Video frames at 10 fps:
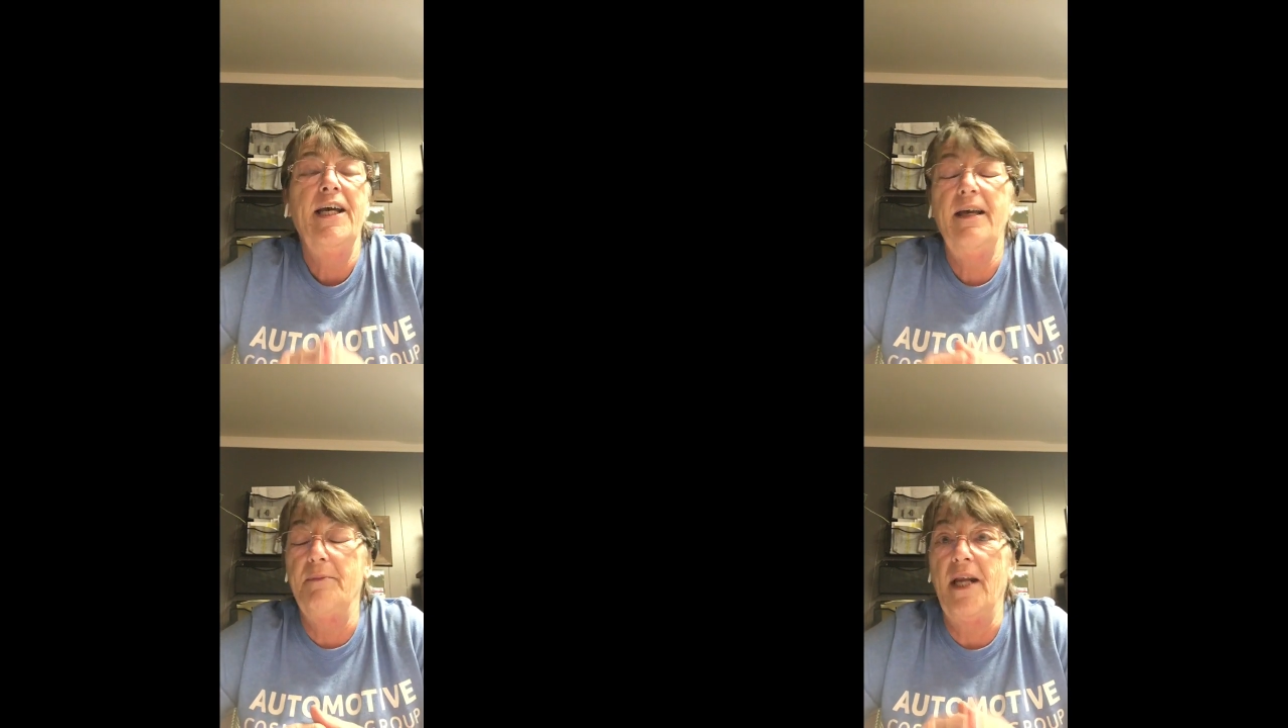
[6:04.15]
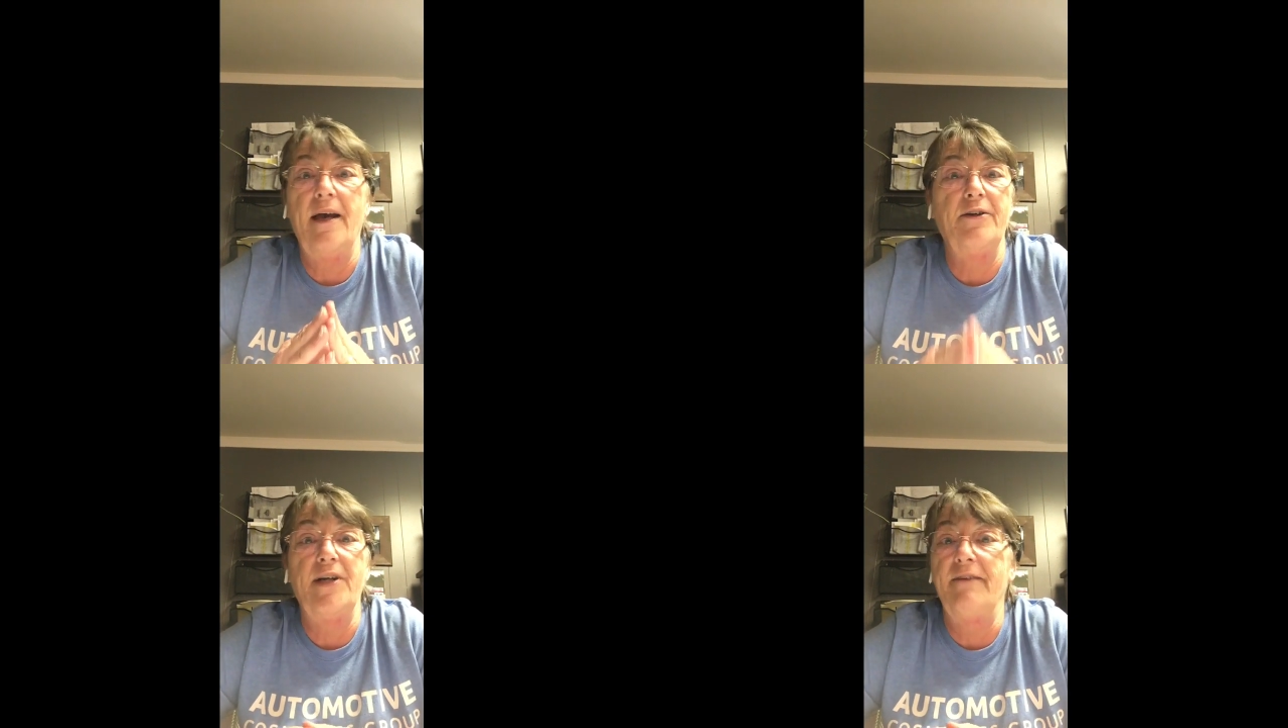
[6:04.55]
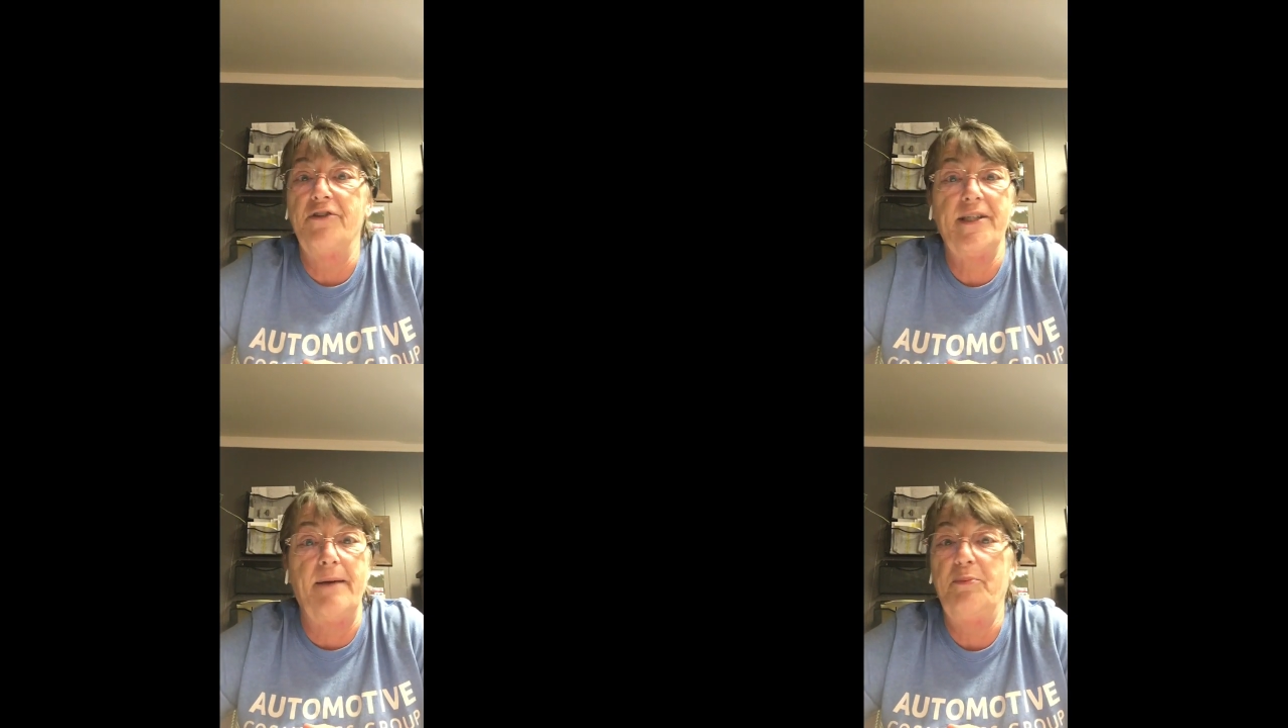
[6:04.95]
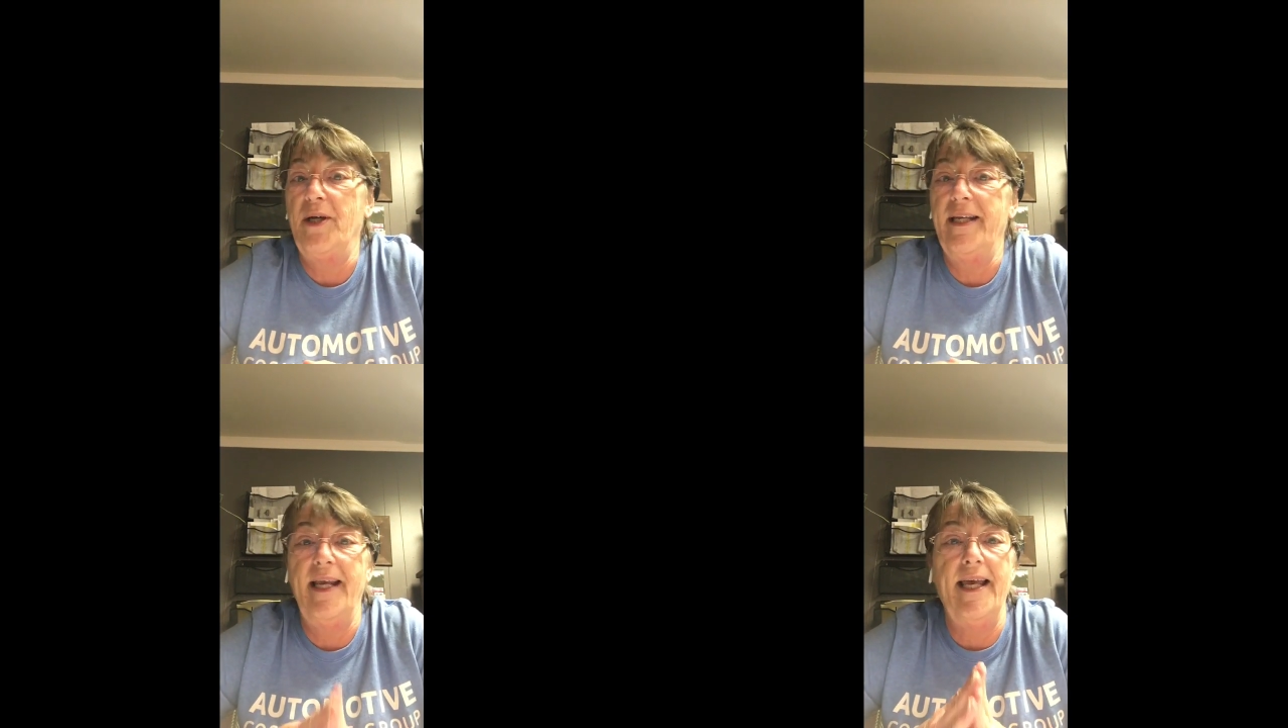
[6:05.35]
Him and I are never
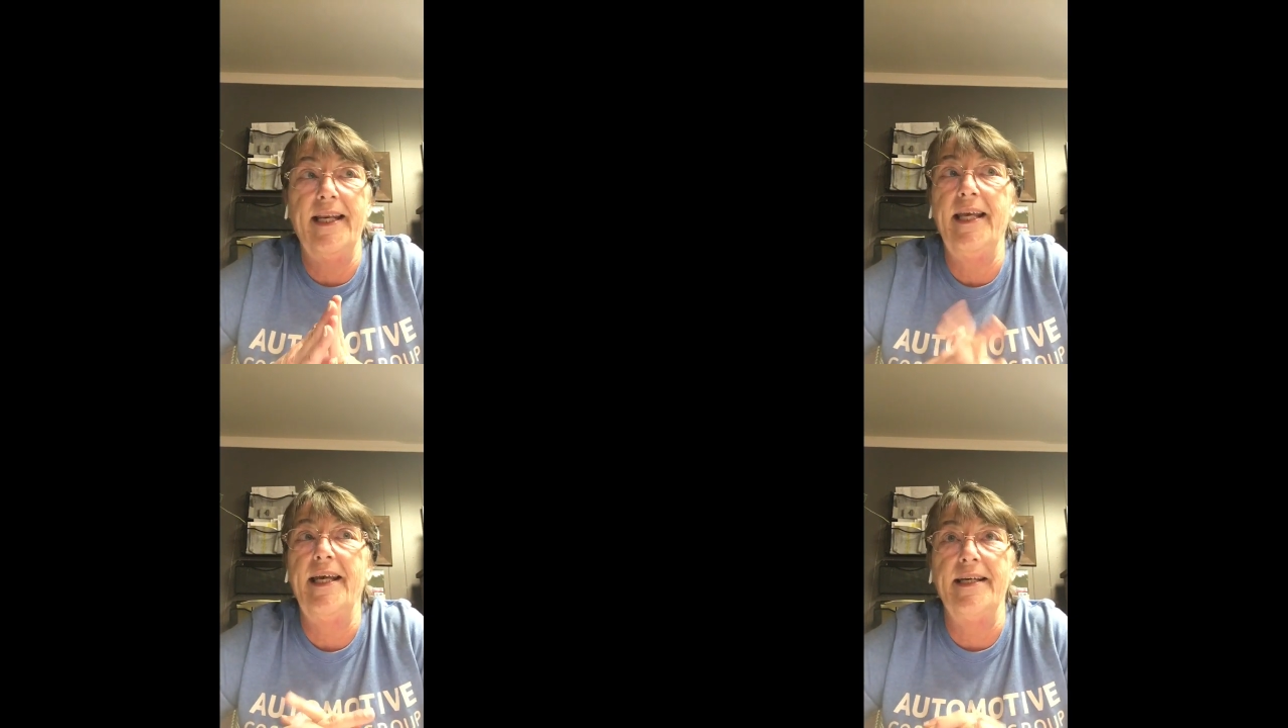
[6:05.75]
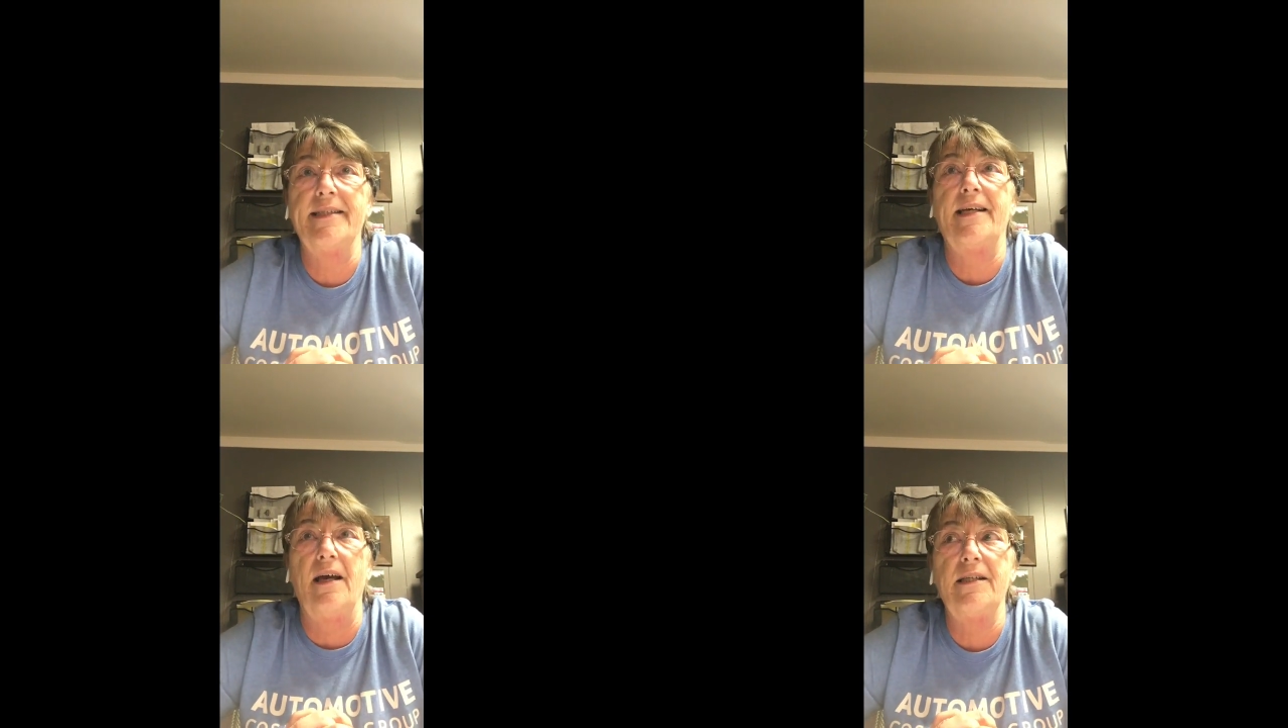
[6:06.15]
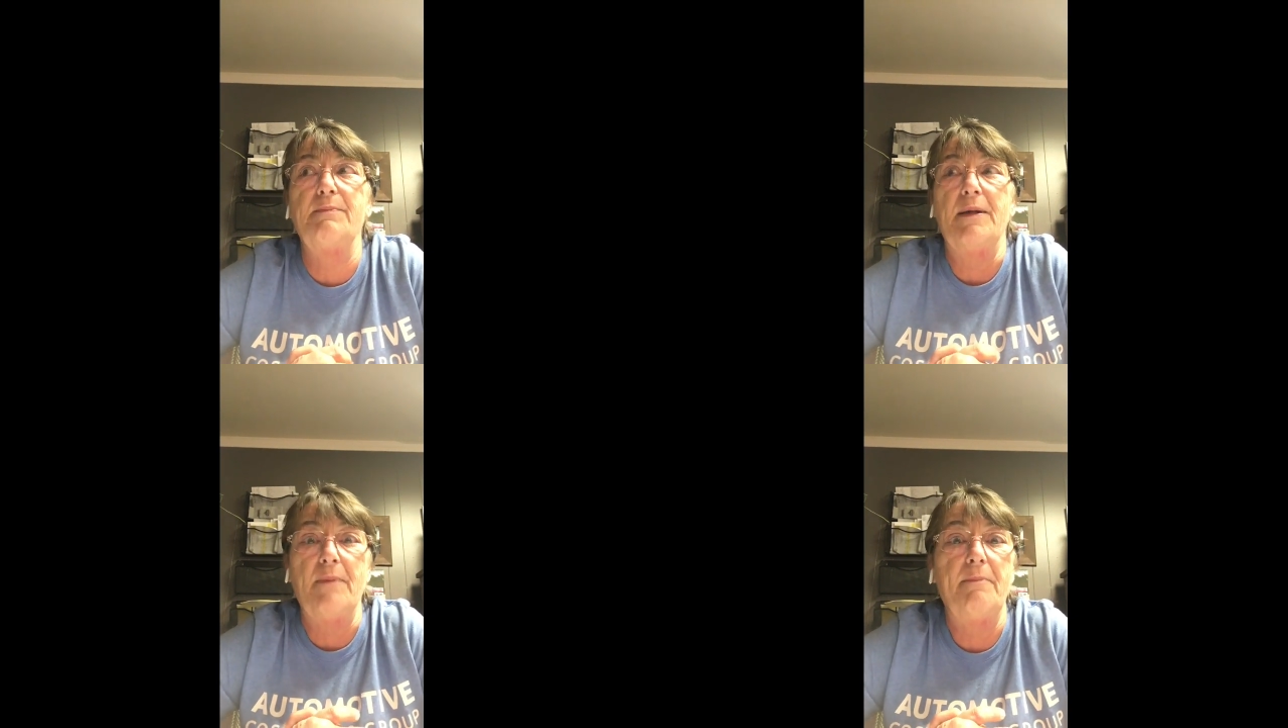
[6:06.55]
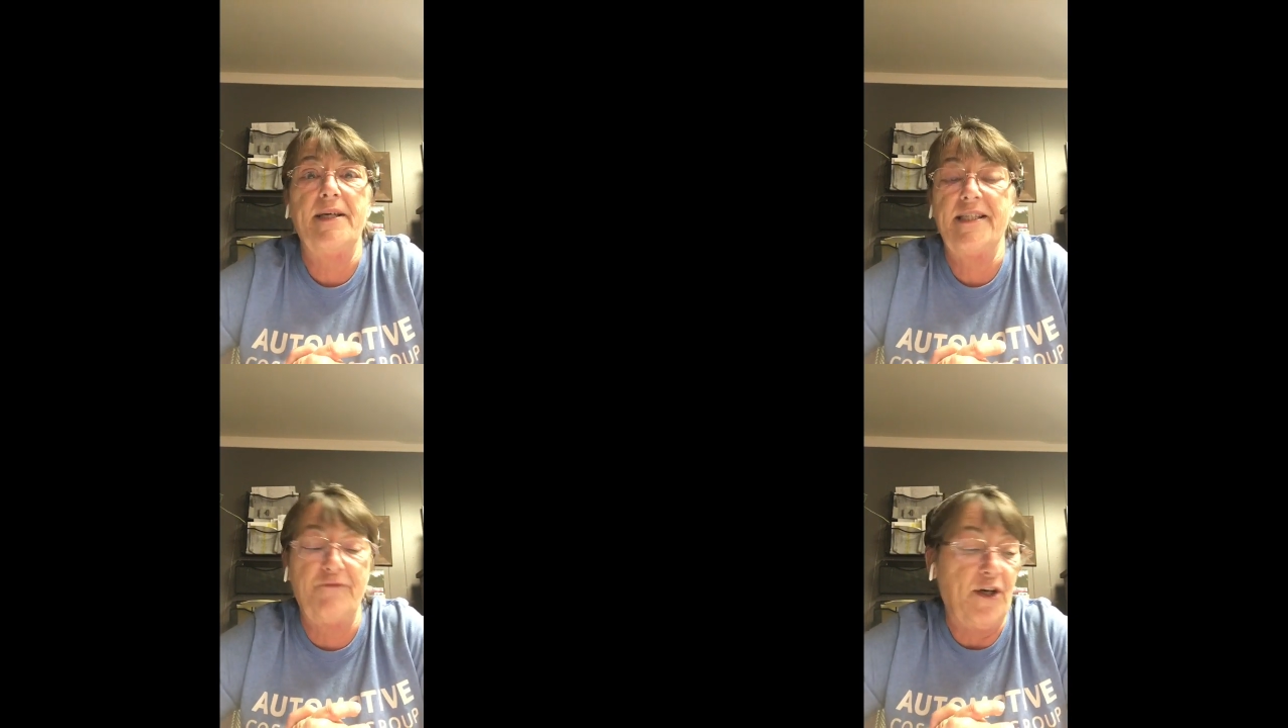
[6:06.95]
separate. And he is got to be my
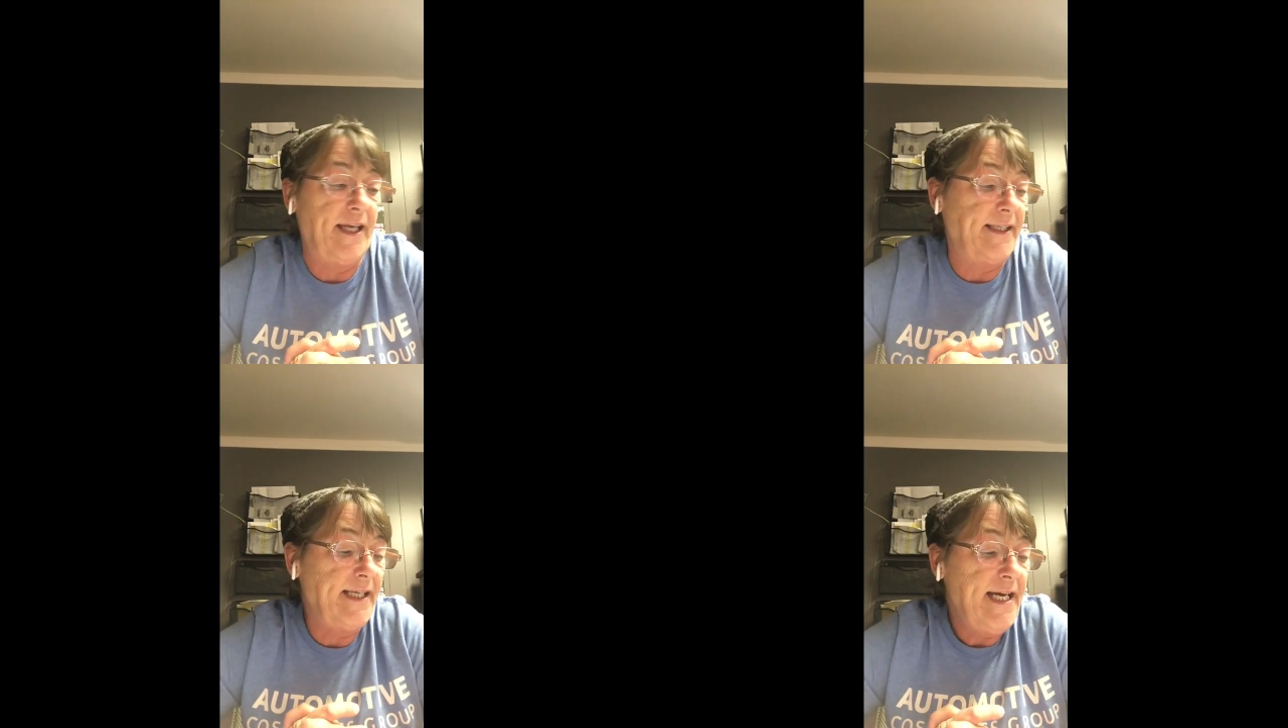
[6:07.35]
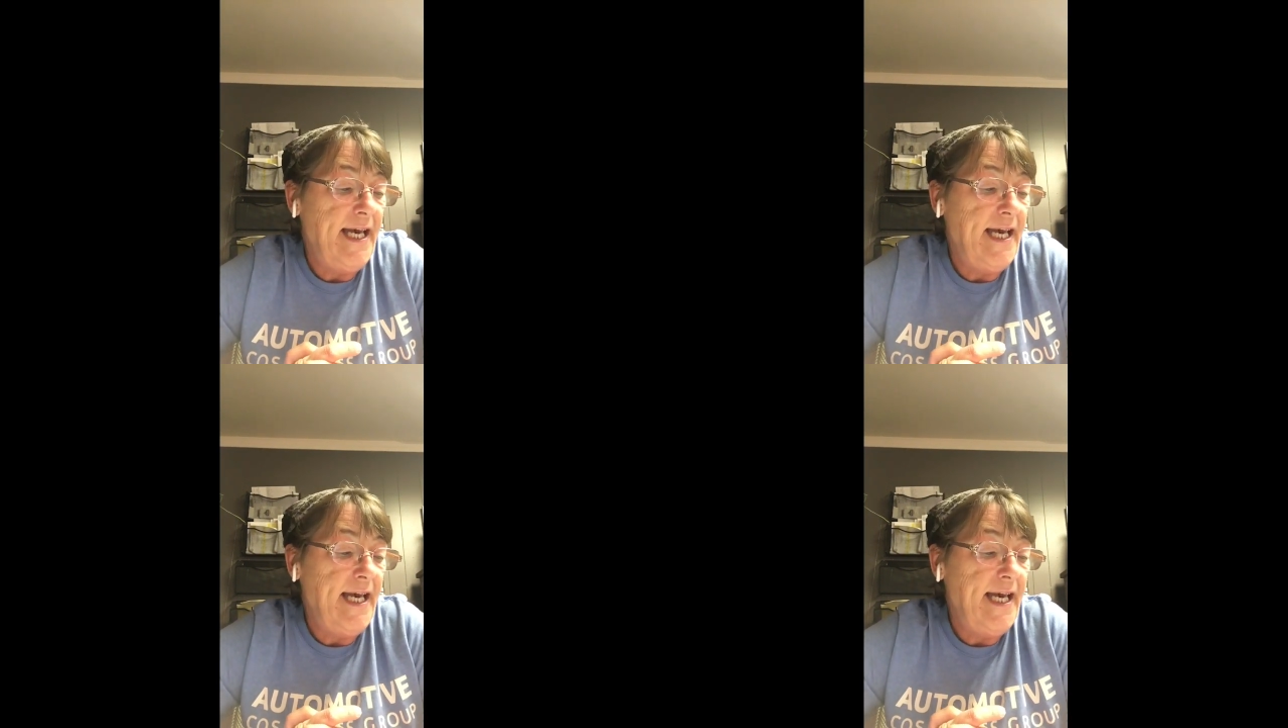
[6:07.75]
best friend.